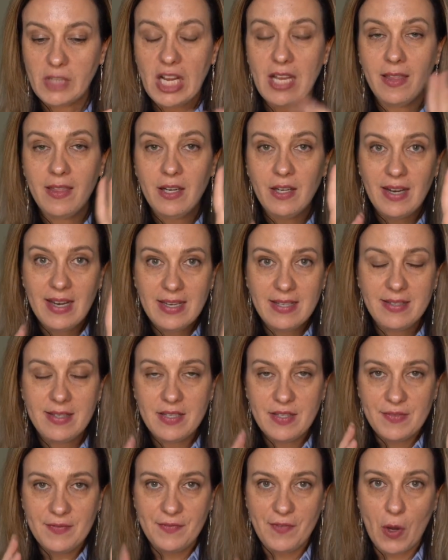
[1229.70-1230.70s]

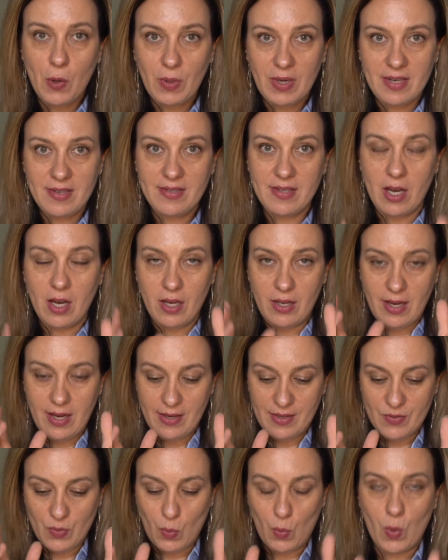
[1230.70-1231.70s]
this focus on
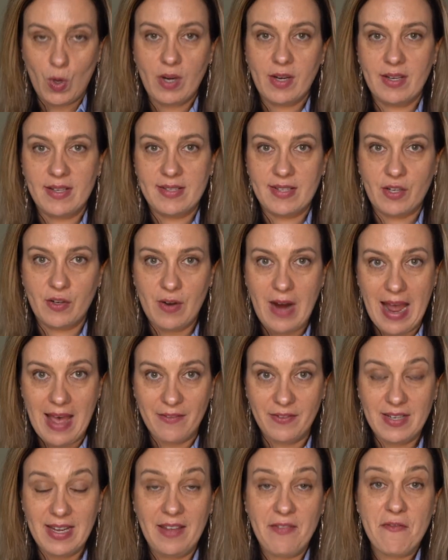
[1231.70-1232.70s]
his work as
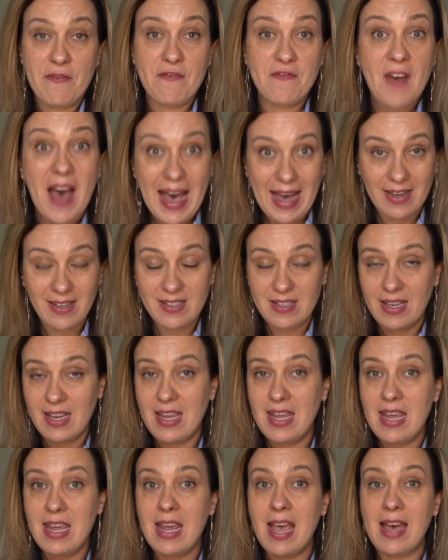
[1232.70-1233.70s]
craft. In fact,
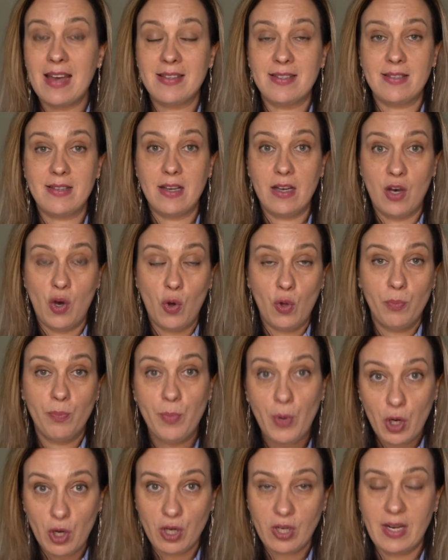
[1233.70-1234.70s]
he has a whole
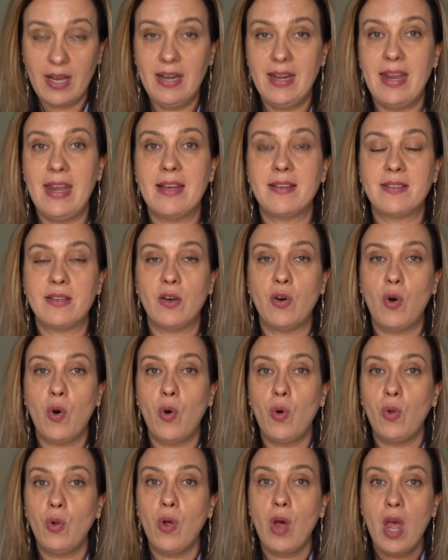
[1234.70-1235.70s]
book and he has a
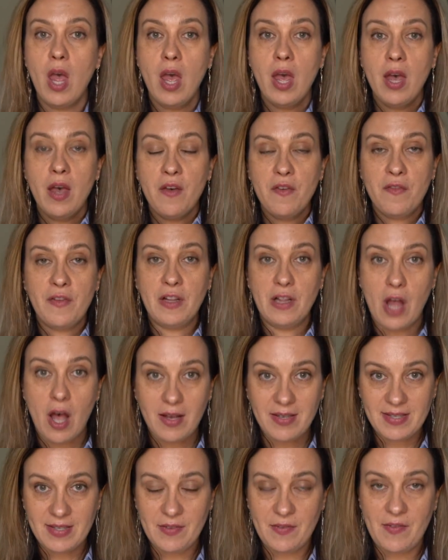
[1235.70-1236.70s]
whole
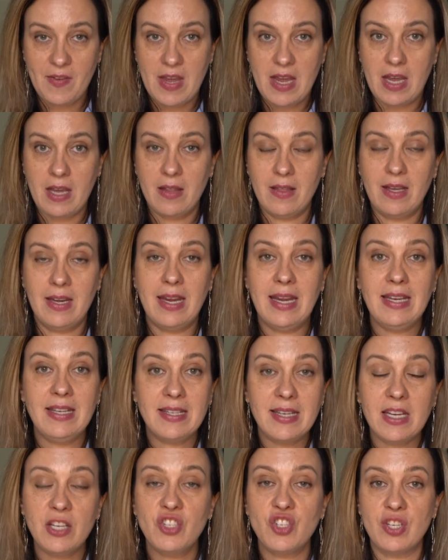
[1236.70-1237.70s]
philosophy that he
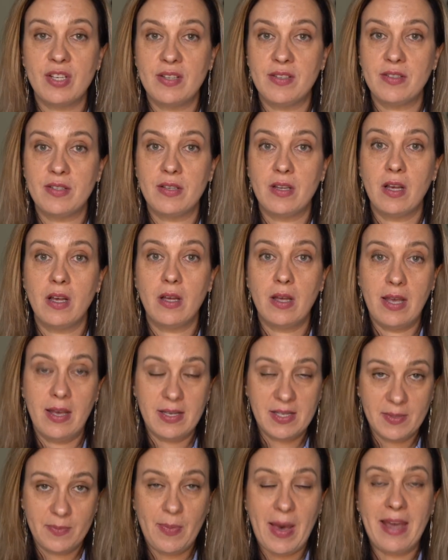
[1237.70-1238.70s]
teaches
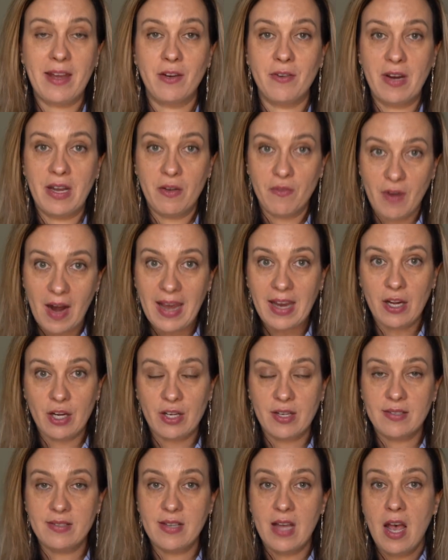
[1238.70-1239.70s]
aspiring
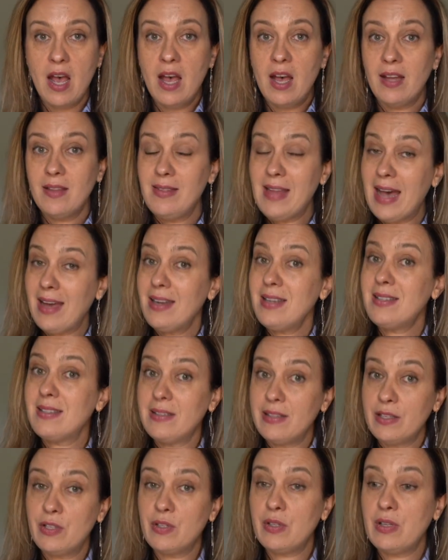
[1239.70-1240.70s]
writers. That is
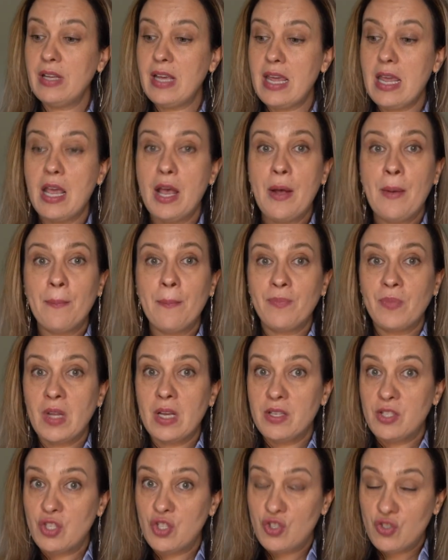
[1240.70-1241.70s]
literally
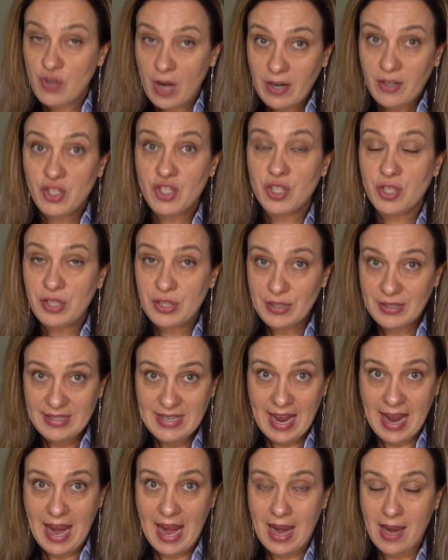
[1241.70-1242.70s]
structure your
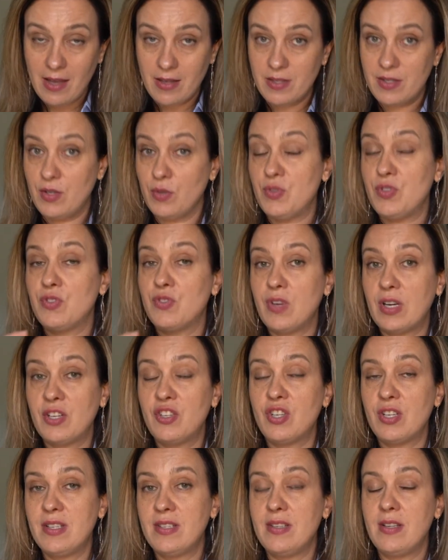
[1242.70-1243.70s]
day. So
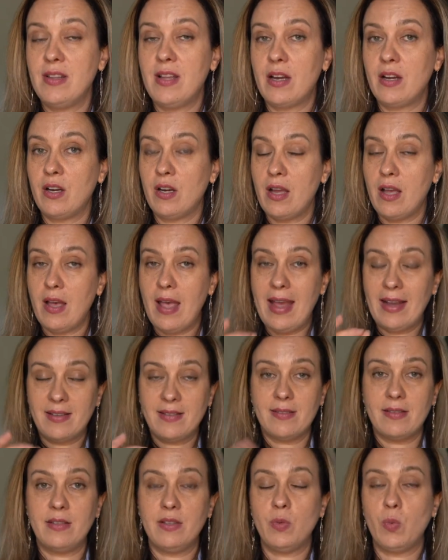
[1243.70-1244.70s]
structure is another
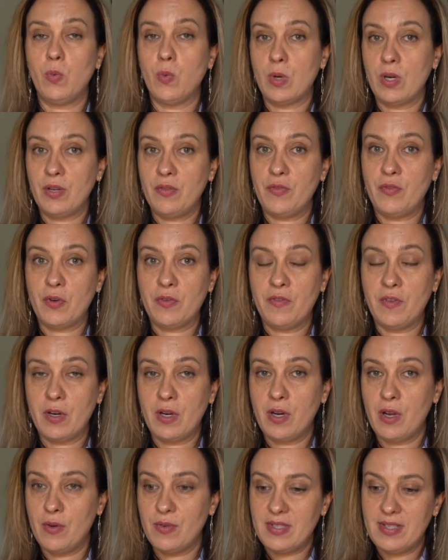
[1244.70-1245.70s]
excellent word for
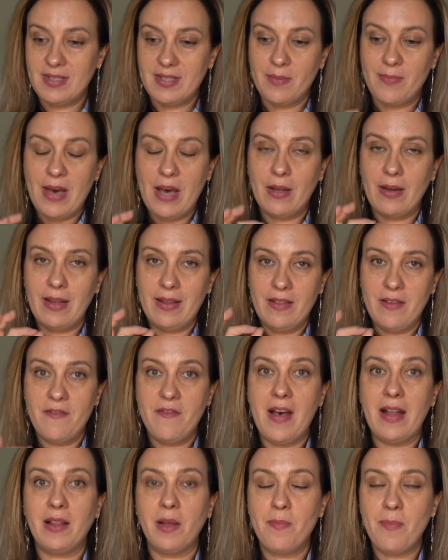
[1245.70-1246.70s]
Virgos. It's about
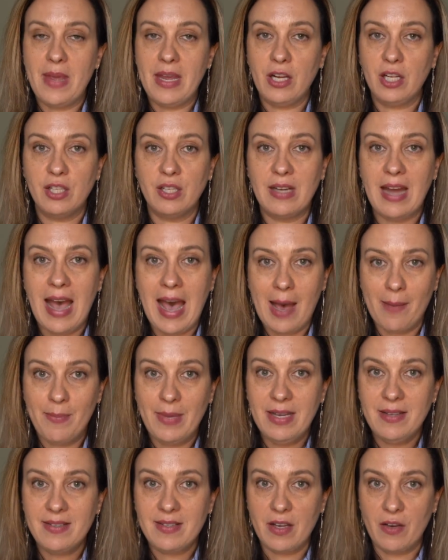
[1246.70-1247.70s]
developing good
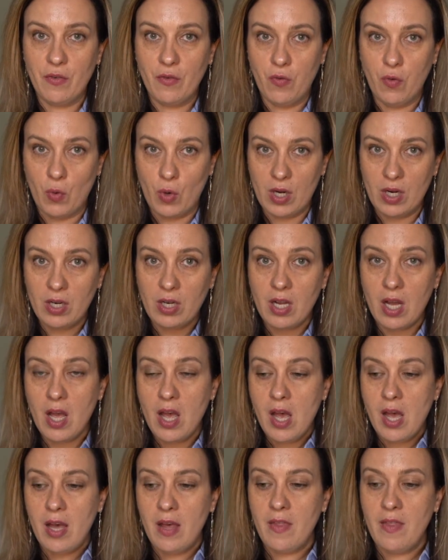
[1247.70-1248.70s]
habits of work
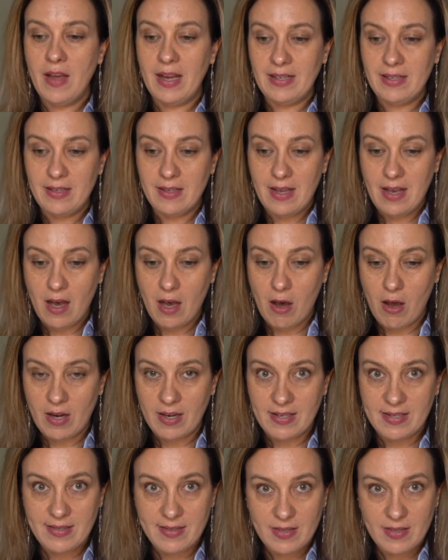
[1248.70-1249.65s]
that are